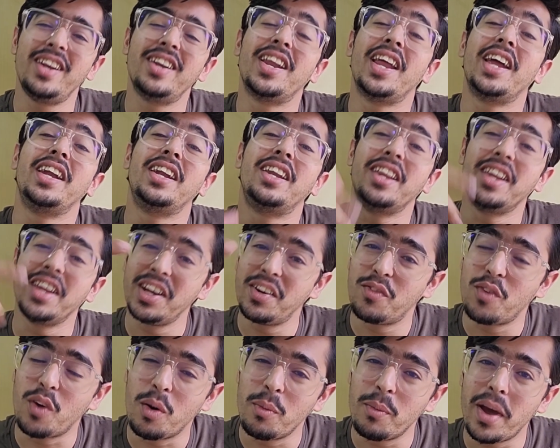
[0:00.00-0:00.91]
Nitrate
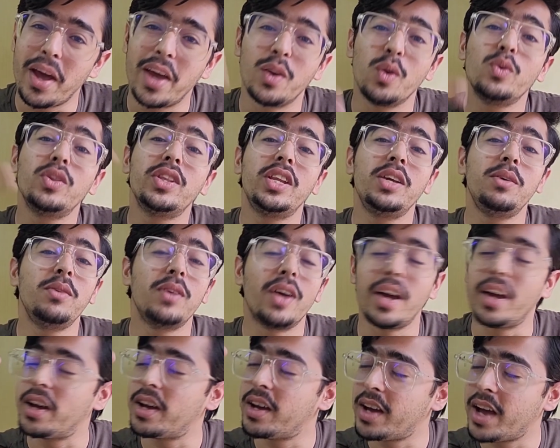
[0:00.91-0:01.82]
form NO3,
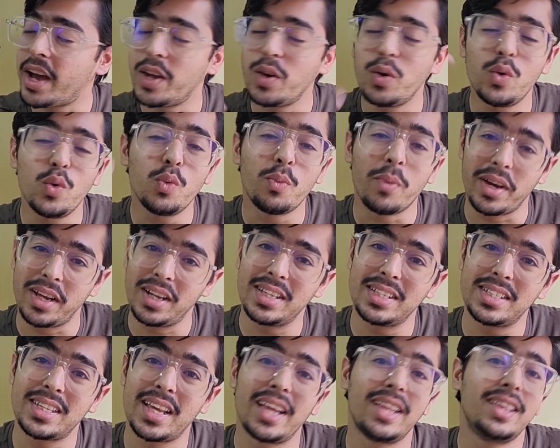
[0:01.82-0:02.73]
NO2
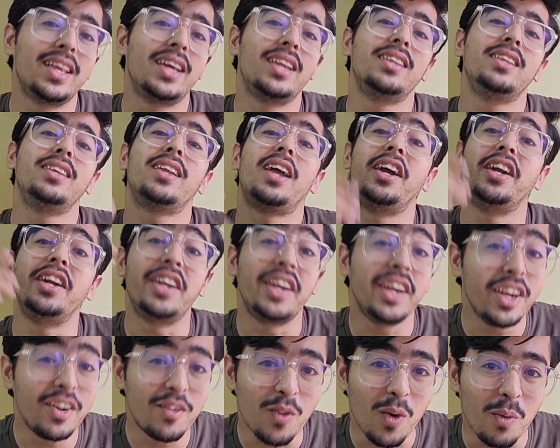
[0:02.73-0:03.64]
minus, and then the
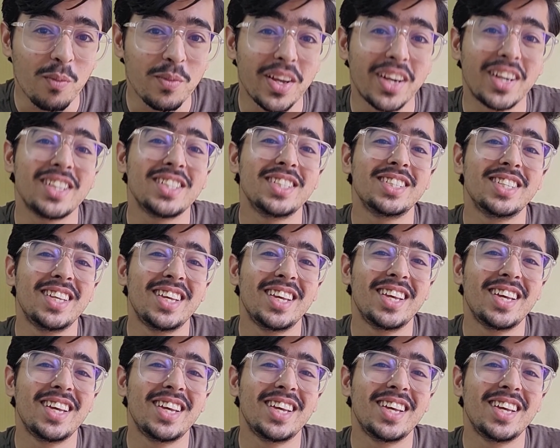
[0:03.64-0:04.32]
nitrate form, that is